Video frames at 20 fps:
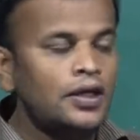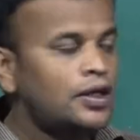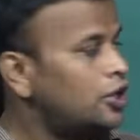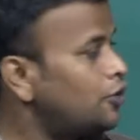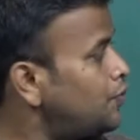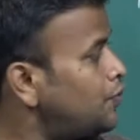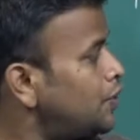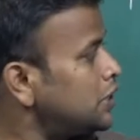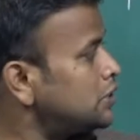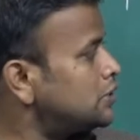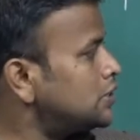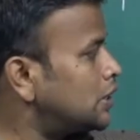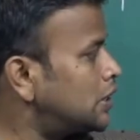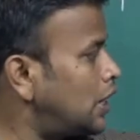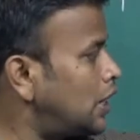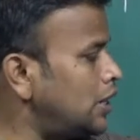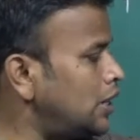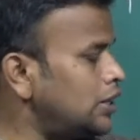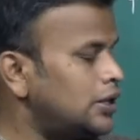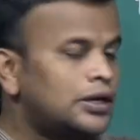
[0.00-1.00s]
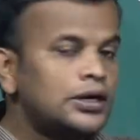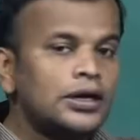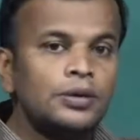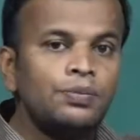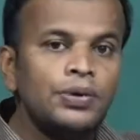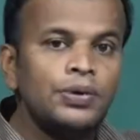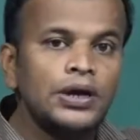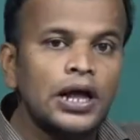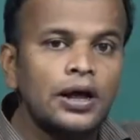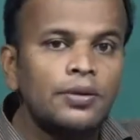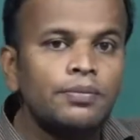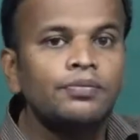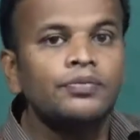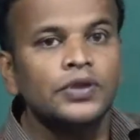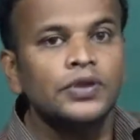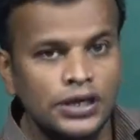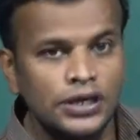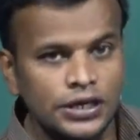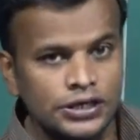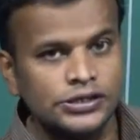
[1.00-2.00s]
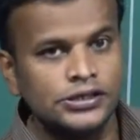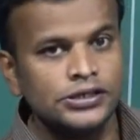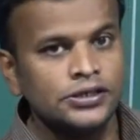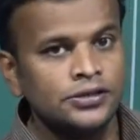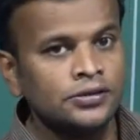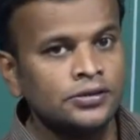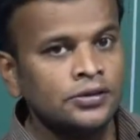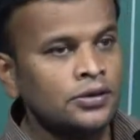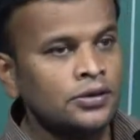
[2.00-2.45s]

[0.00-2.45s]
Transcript: If it is a greater than, it become less than.